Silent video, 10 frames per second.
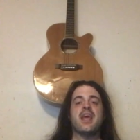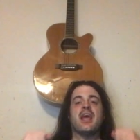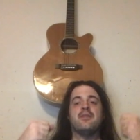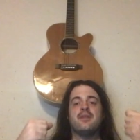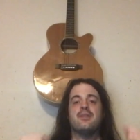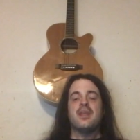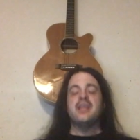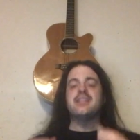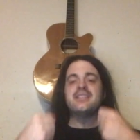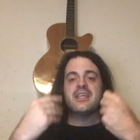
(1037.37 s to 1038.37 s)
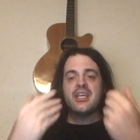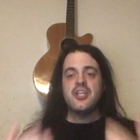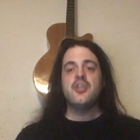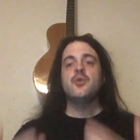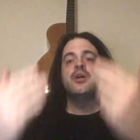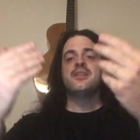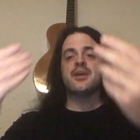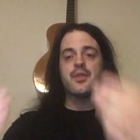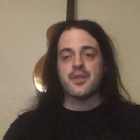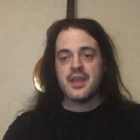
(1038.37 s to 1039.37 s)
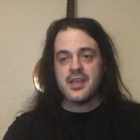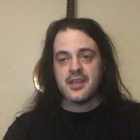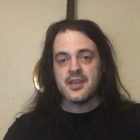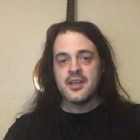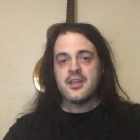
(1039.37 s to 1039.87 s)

and then they continue to think.